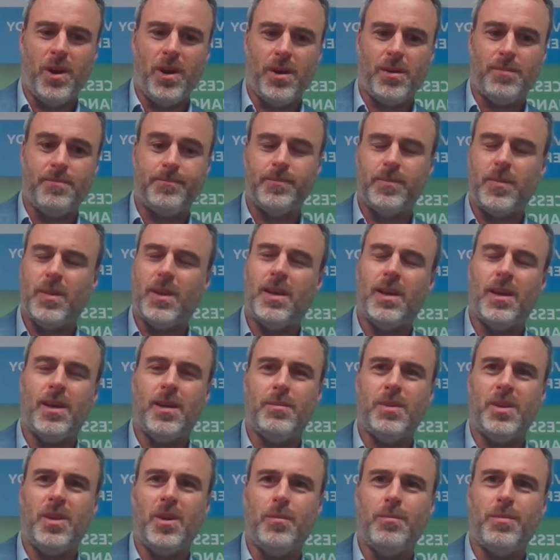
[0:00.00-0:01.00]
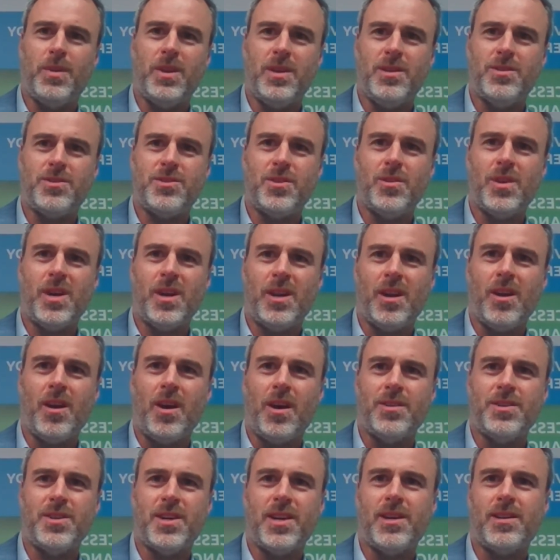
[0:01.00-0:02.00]
on, please do get in
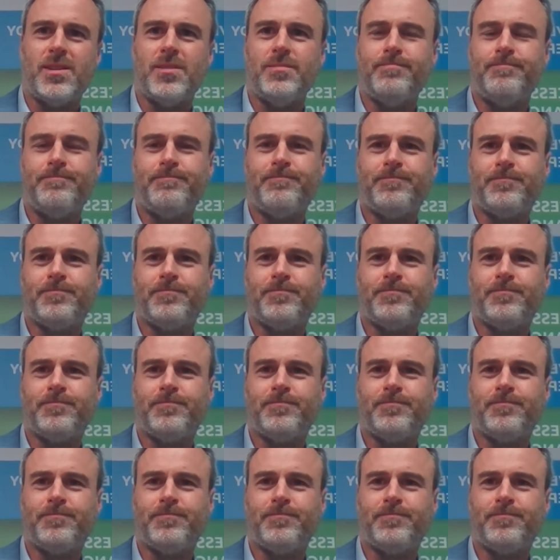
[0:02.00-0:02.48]
contact.